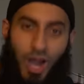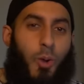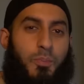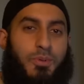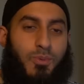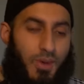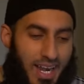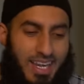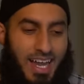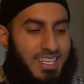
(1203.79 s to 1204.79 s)
help you, what
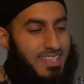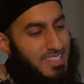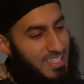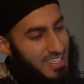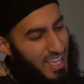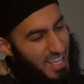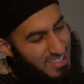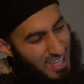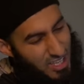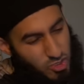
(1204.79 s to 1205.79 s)
Allah does is He
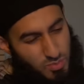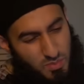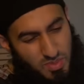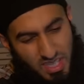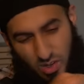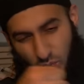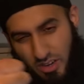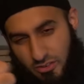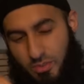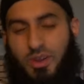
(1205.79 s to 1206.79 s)
takes that human being
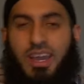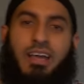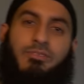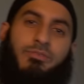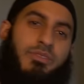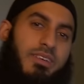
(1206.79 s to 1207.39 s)
away from your life.